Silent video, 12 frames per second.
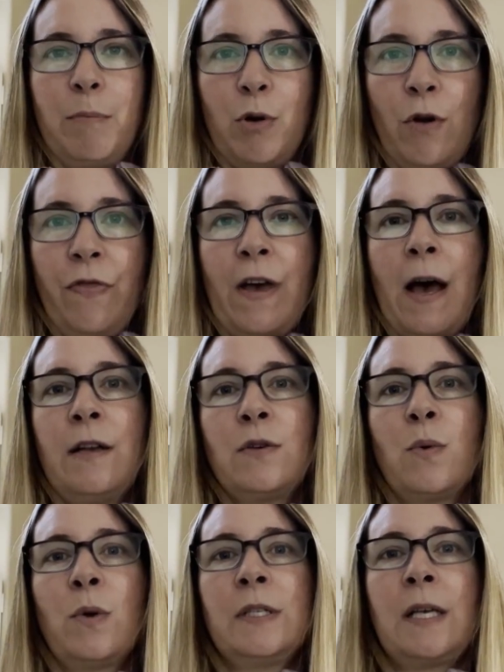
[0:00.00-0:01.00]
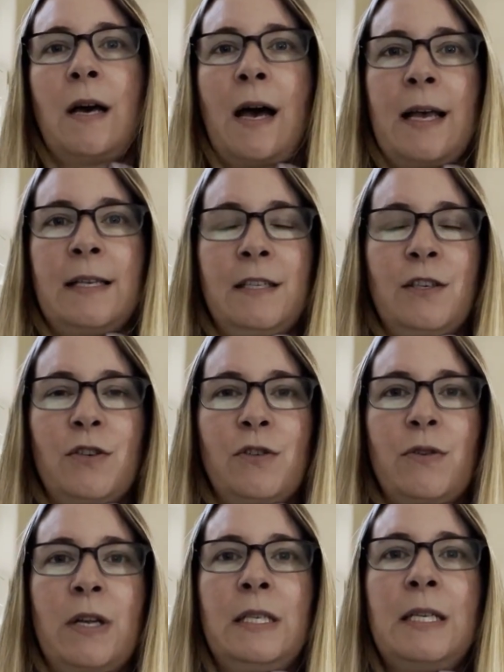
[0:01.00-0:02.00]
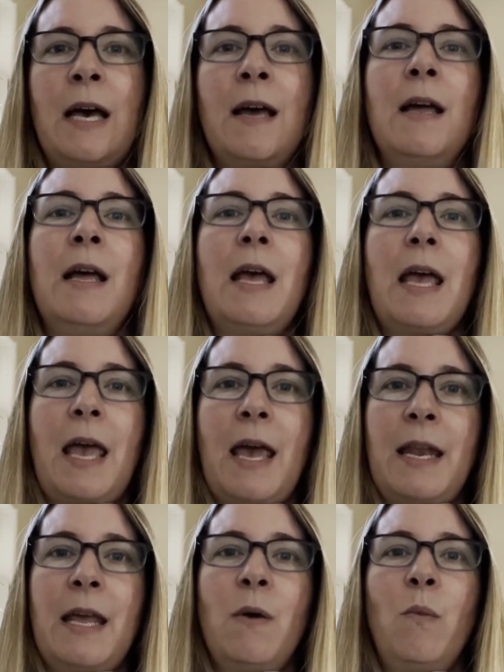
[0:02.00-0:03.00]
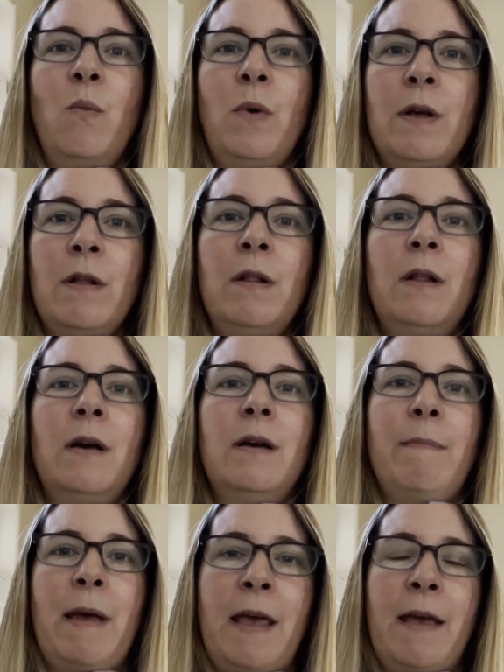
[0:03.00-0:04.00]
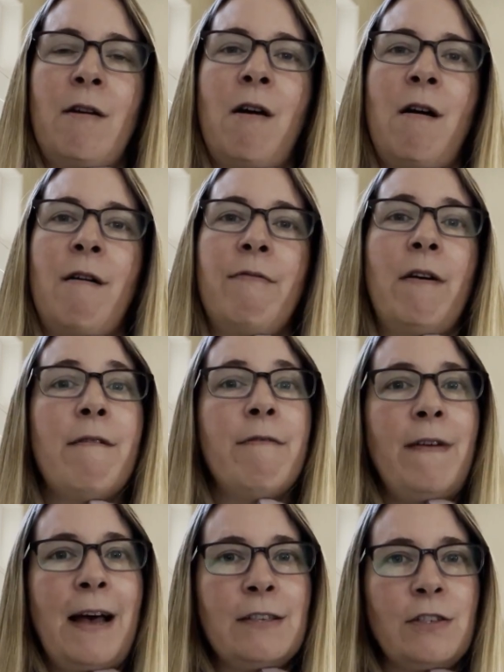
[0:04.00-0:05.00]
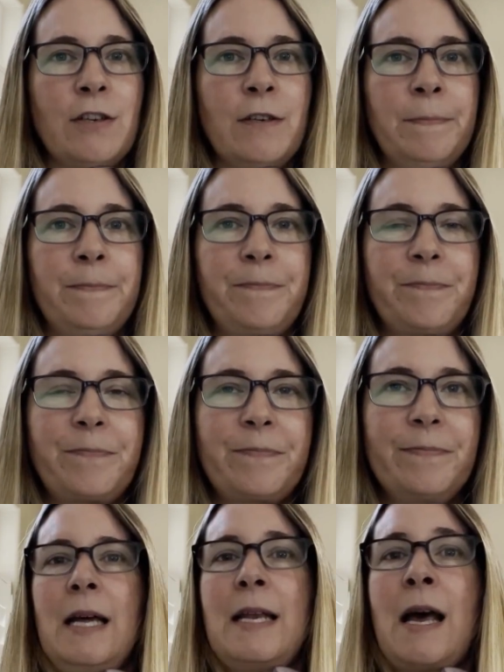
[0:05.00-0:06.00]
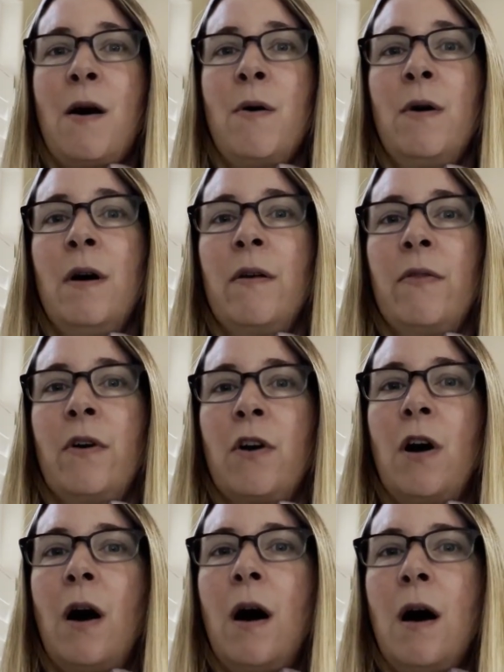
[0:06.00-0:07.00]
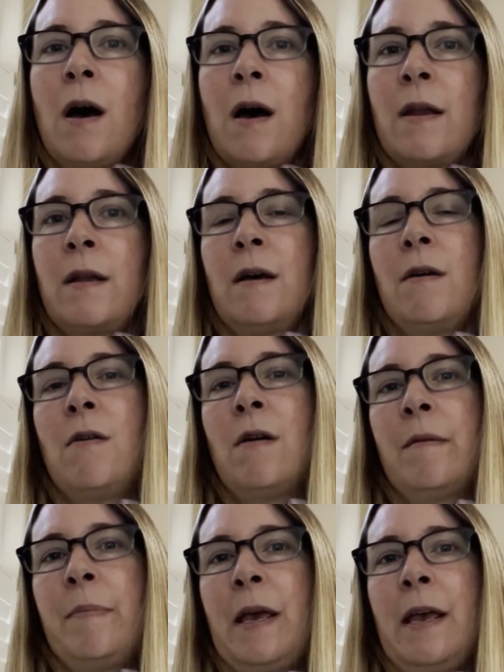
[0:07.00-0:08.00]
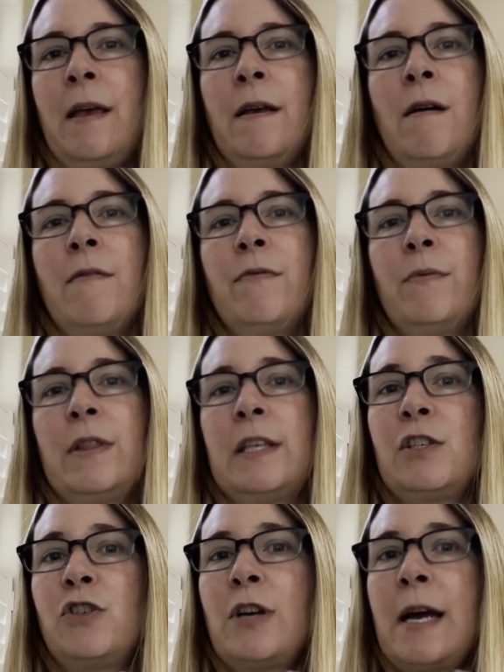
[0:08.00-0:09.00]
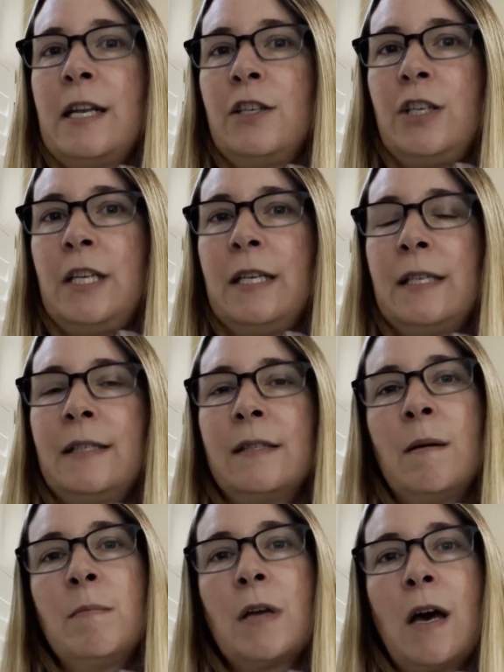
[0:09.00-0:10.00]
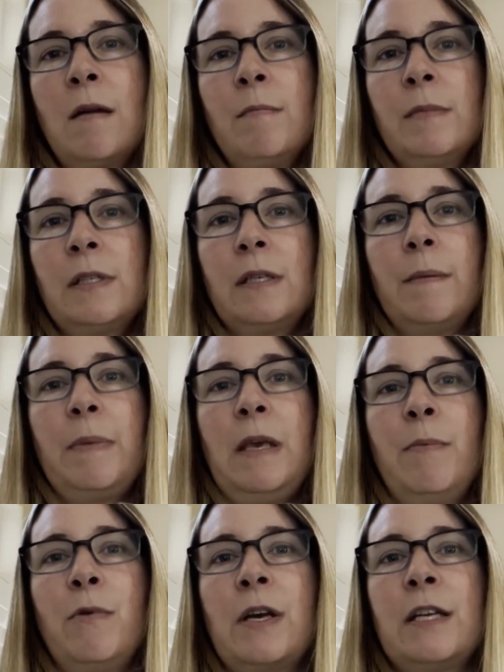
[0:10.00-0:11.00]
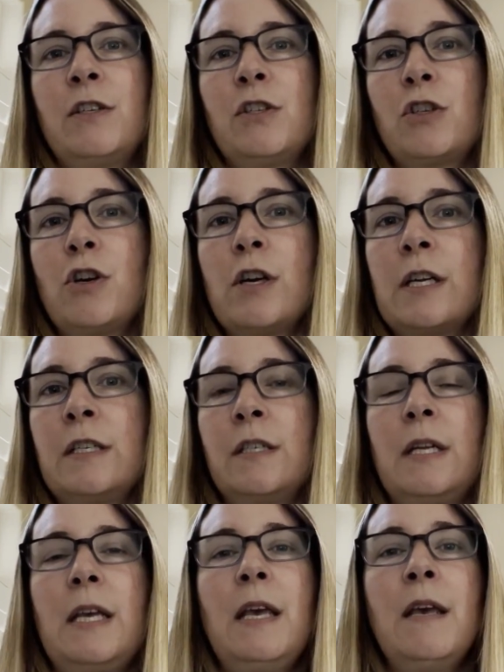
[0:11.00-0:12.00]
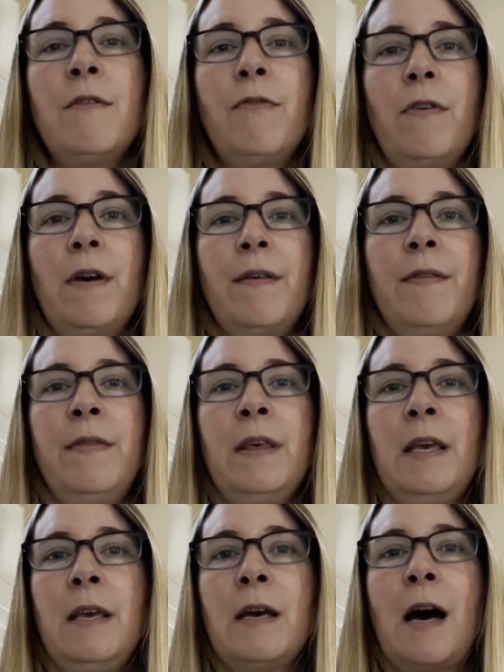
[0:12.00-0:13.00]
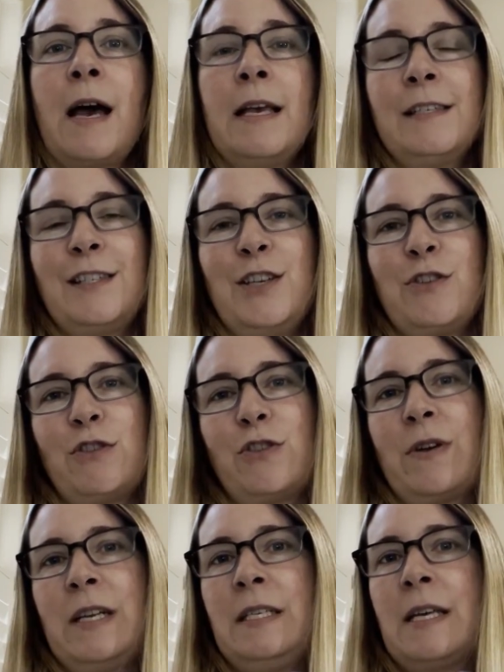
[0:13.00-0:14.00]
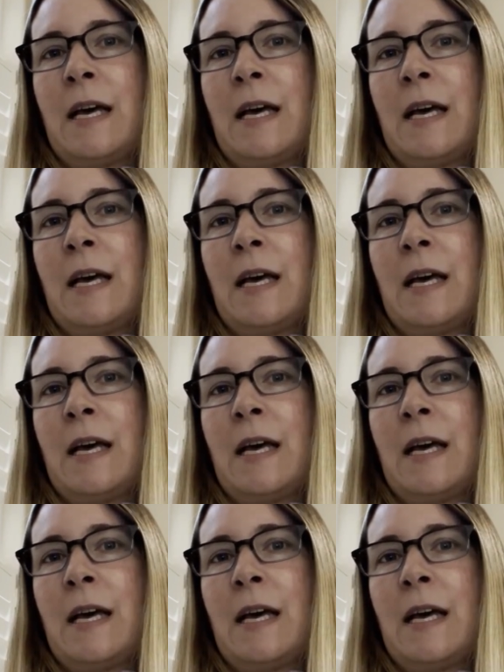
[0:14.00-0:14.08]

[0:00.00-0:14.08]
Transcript: put that towards that highest interest rate debt and it will pay it off faster. Now, the con on paying off with this strategy is sometimes people get discouraged. If the highest interest rate